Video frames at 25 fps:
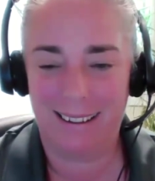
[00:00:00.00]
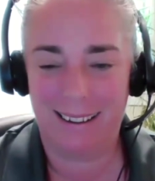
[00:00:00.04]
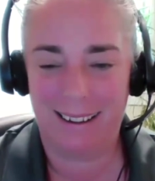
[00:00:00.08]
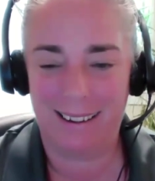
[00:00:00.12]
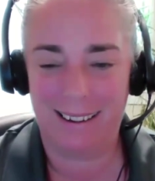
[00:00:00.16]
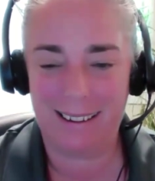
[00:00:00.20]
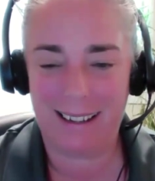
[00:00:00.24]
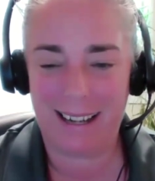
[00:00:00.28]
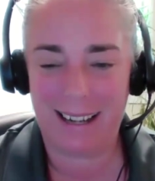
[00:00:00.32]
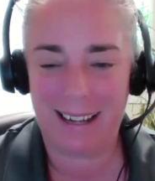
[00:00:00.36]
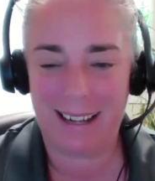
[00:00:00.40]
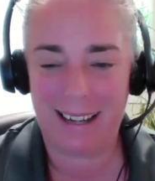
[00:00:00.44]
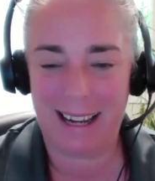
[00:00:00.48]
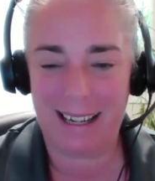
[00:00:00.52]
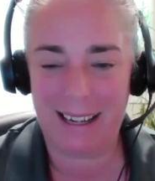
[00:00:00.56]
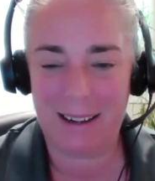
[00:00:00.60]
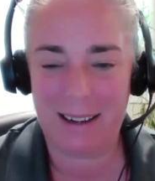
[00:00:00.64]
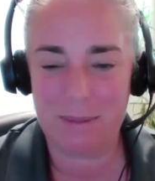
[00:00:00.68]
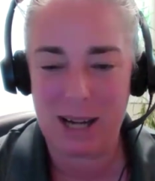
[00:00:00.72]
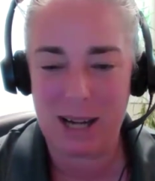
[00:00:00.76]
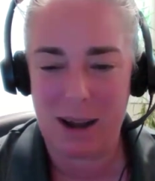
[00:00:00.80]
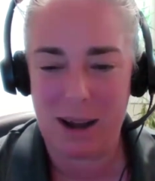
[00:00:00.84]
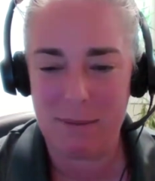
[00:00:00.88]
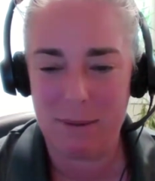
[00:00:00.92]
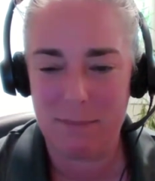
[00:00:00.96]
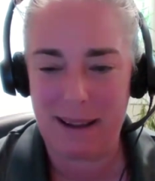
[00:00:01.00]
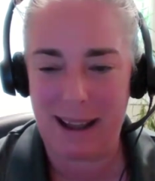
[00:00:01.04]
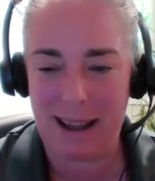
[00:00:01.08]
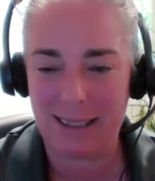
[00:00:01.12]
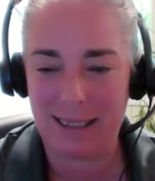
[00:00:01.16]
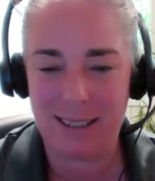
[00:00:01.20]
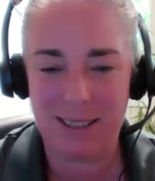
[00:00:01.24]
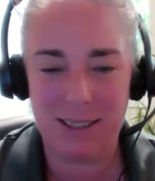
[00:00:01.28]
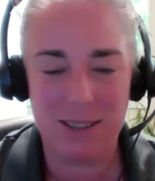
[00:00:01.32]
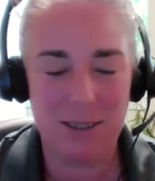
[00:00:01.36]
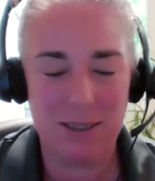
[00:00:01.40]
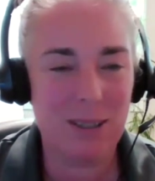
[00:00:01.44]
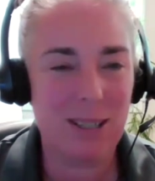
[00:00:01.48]
Okay, I'm coming back
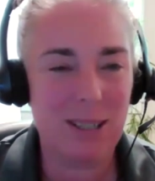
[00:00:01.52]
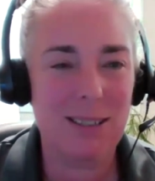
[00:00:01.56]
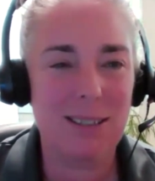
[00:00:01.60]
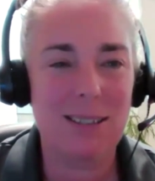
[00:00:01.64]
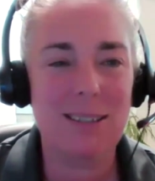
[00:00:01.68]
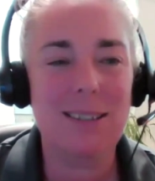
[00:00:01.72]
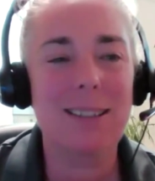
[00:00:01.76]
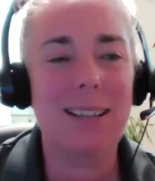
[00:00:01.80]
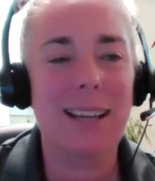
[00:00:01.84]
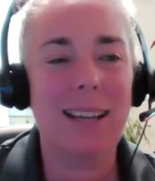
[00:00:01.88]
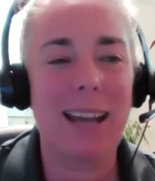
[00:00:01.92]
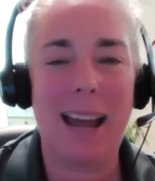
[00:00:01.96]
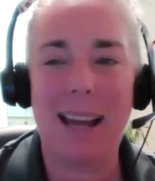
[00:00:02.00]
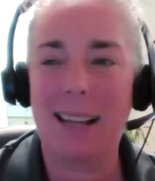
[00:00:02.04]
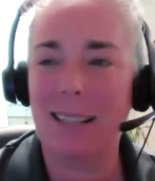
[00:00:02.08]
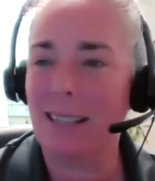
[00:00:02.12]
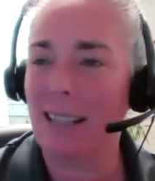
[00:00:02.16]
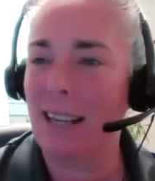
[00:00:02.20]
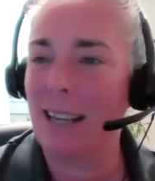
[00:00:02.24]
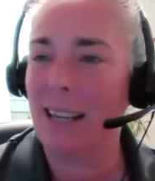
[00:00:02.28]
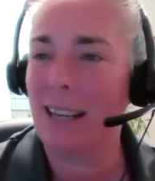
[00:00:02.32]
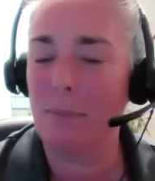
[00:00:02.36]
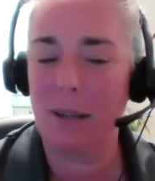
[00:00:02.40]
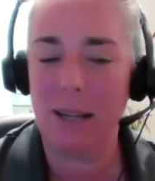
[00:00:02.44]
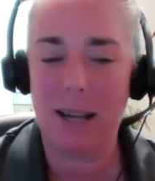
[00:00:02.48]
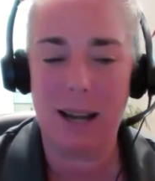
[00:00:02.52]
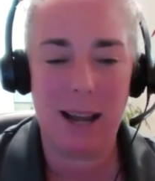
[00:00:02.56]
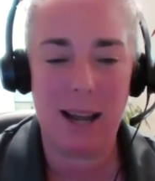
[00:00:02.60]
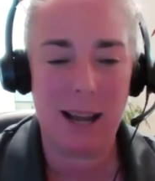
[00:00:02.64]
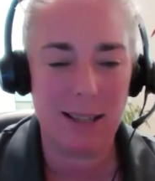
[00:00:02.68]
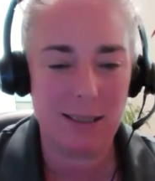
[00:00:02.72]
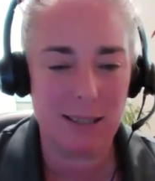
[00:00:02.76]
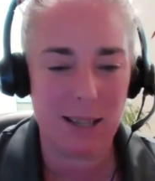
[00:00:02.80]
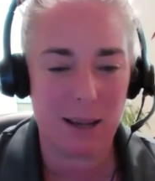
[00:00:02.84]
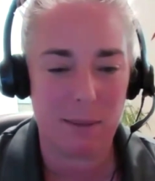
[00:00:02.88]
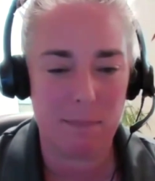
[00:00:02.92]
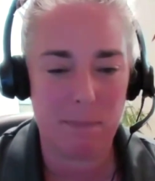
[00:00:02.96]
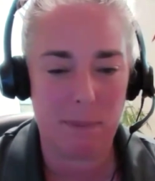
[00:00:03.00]
to you because Cass gave me a
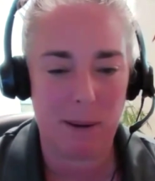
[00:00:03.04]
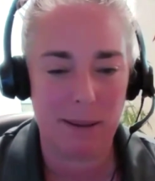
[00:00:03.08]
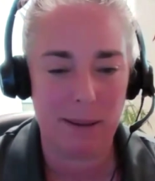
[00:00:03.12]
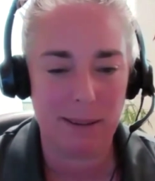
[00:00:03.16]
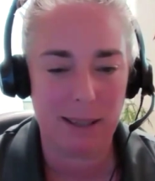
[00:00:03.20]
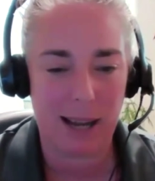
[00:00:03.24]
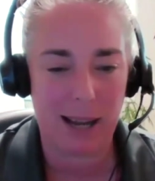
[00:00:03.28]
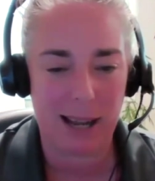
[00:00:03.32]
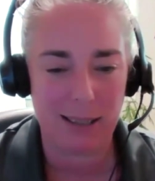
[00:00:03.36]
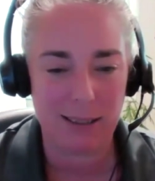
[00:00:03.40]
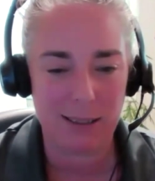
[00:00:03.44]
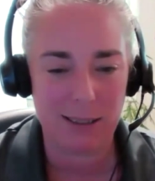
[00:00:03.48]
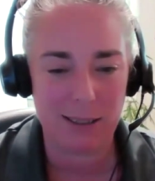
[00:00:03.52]
heads up on that.